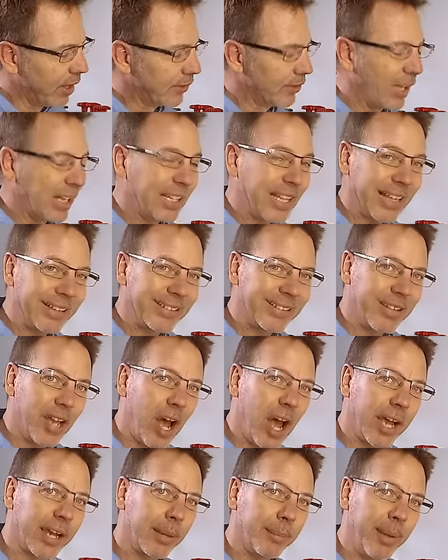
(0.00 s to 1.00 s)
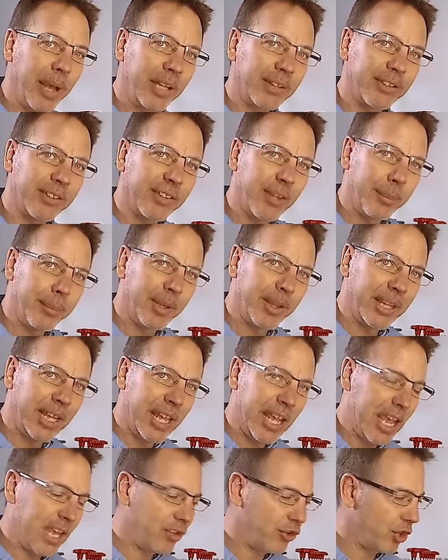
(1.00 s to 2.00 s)
So let's talk about some of
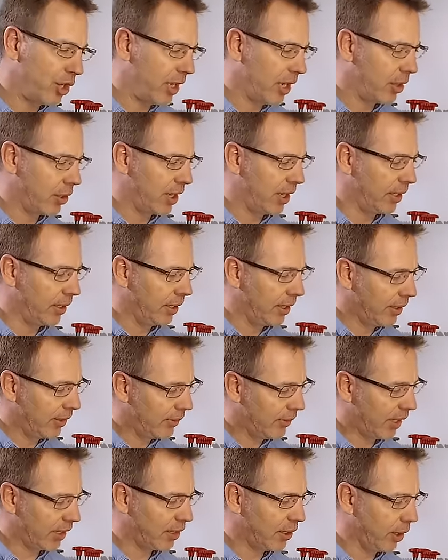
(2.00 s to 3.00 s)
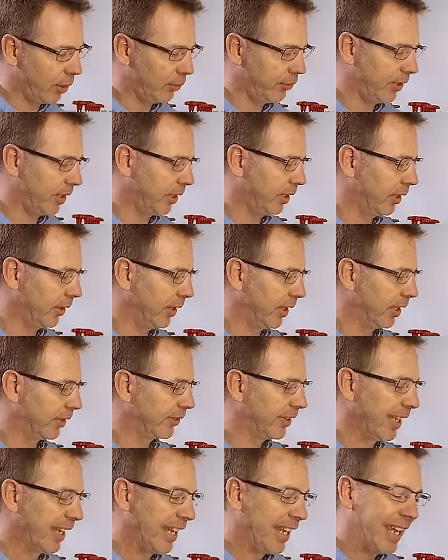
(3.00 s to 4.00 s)
the engineering that goes into
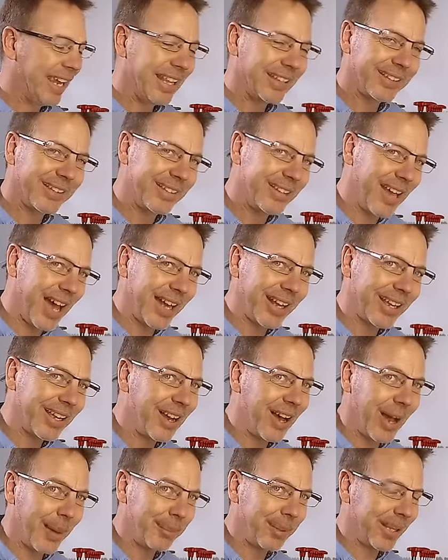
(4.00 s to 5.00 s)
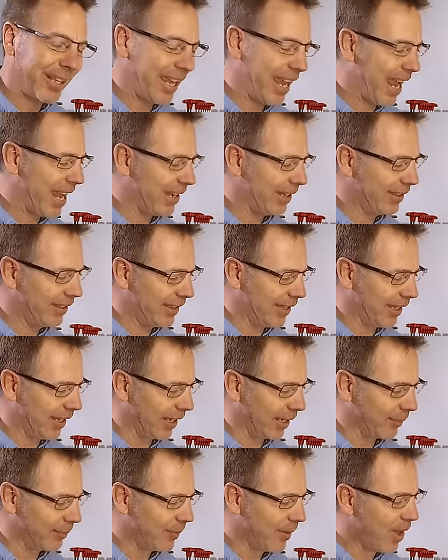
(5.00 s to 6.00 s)
this. It's not a complicated
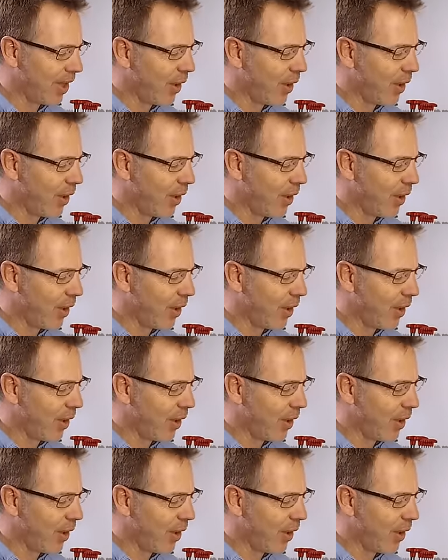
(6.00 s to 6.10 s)
thing.